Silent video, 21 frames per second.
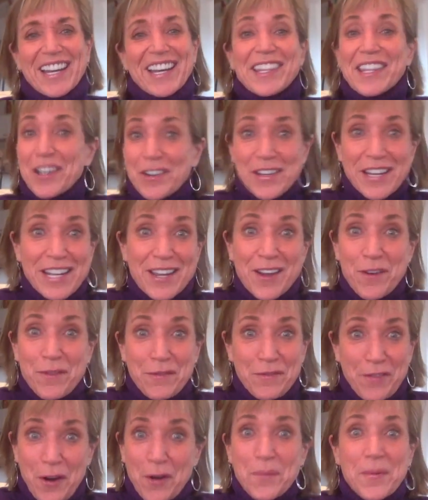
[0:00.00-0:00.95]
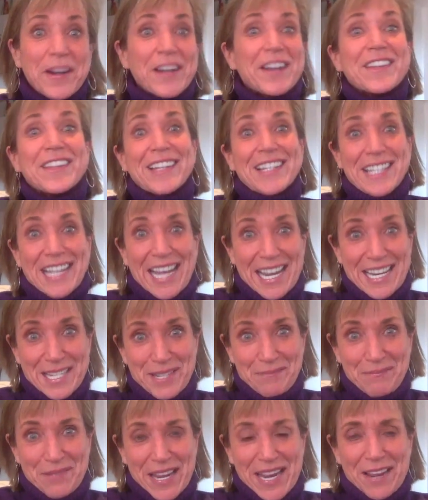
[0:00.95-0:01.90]
They're neophobic, or they tend to
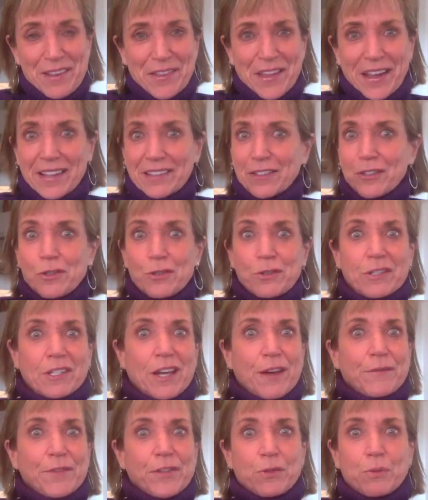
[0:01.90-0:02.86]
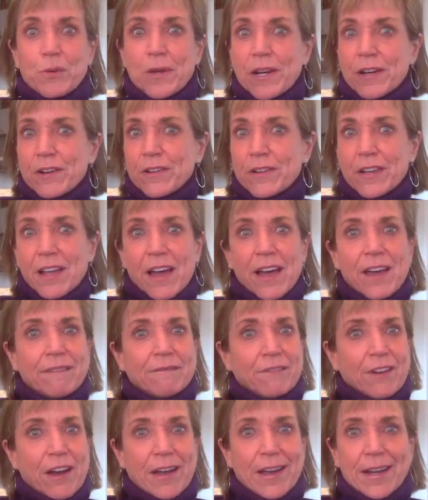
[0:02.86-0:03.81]
be like, new stuff is weird, not
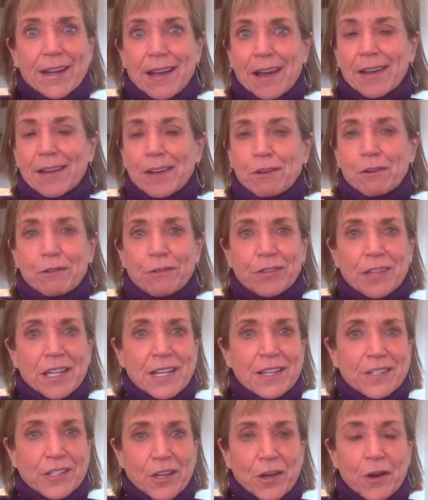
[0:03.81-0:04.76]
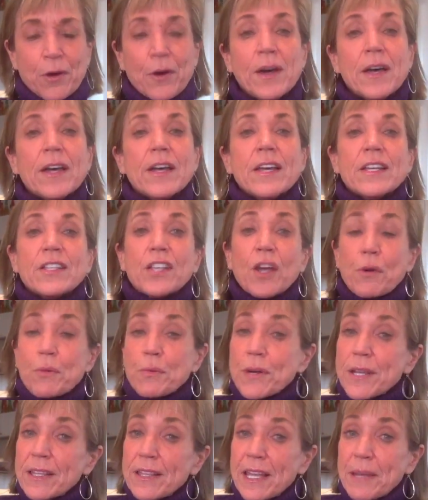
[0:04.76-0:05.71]
right. I don't think so. So
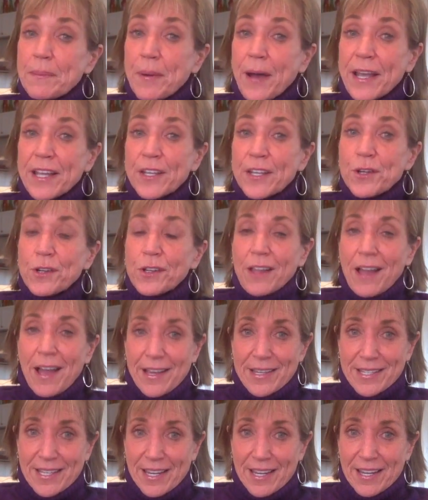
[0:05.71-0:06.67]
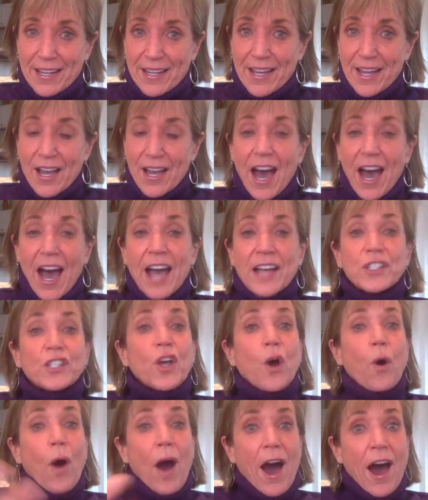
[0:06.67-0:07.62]
really by utilizing,
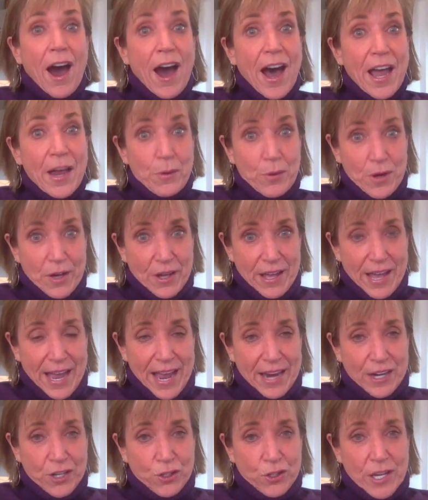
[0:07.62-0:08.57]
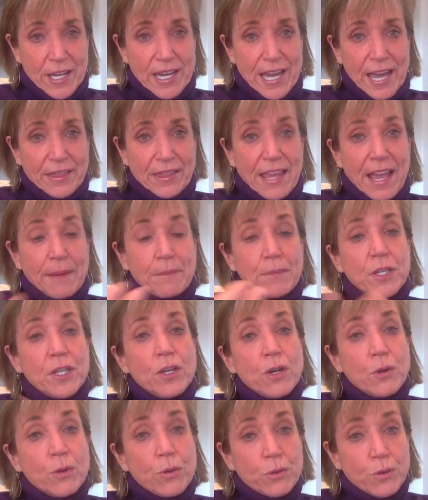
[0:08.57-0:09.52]
so I will actually get them
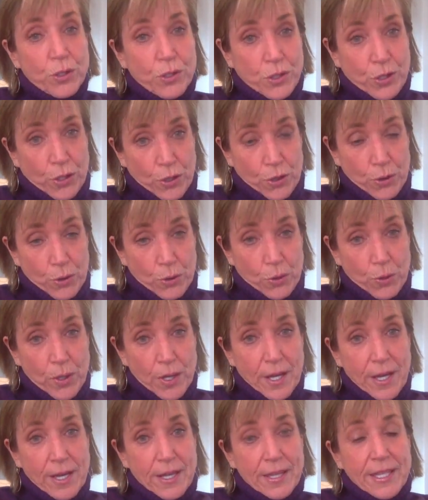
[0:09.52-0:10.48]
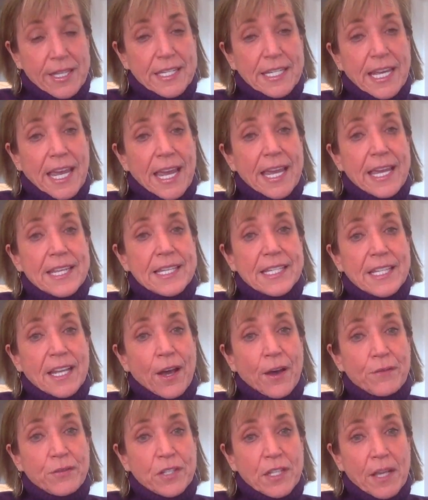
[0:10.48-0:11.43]
used to the taste
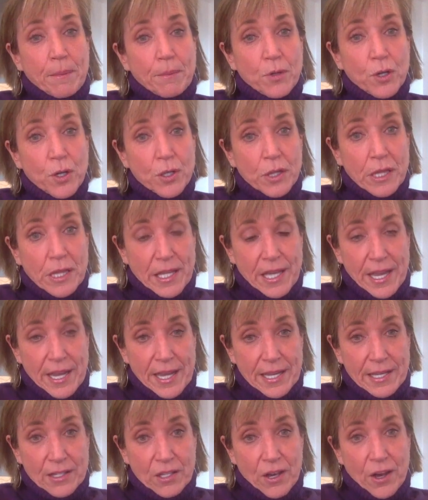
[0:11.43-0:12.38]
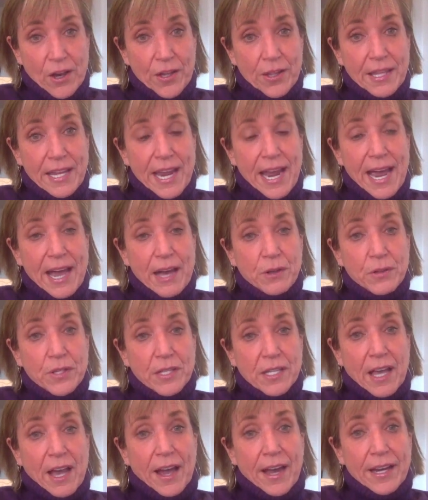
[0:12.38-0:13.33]
of some good things on the
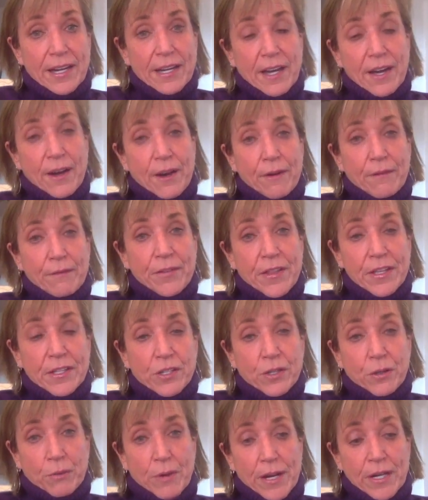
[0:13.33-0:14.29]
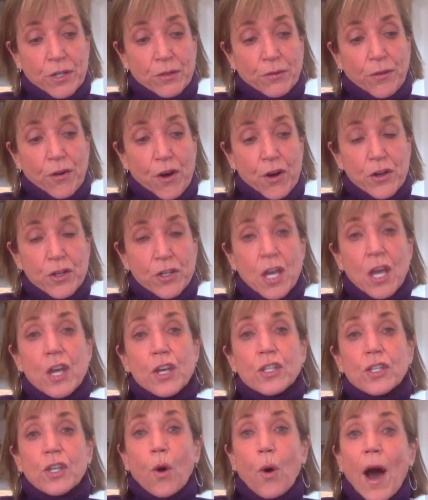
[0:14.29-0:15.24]
outside of the syringe first.
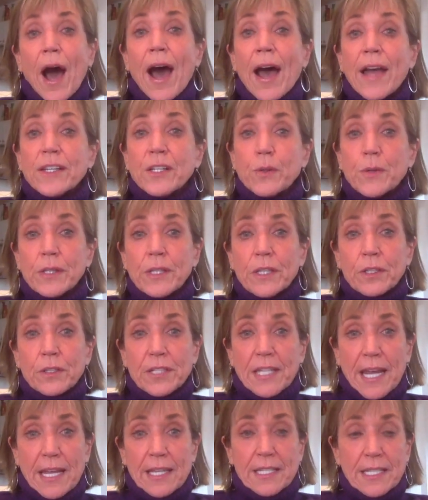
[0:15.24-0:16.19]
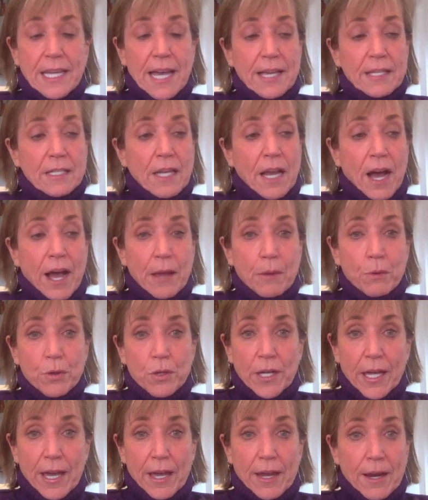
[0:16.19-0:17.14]
So I do a little taste test. I
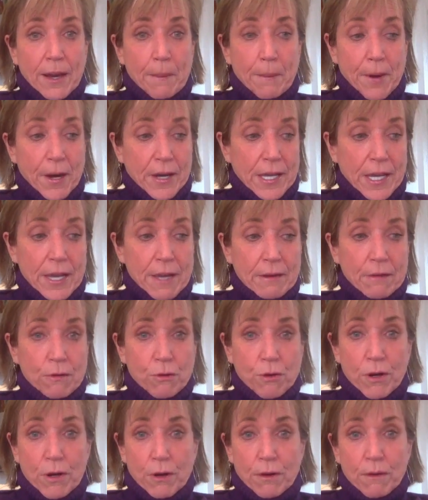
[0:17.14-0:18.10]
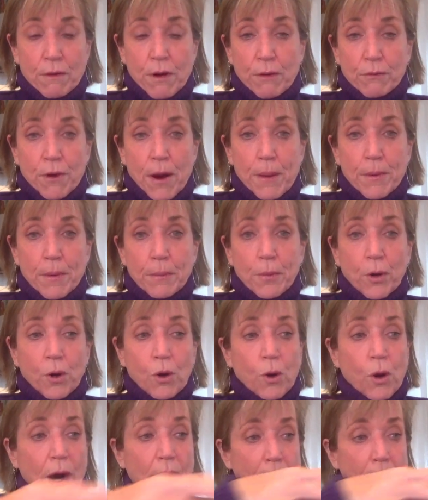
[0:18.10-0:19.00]
will get a bucket or a rubber bowl.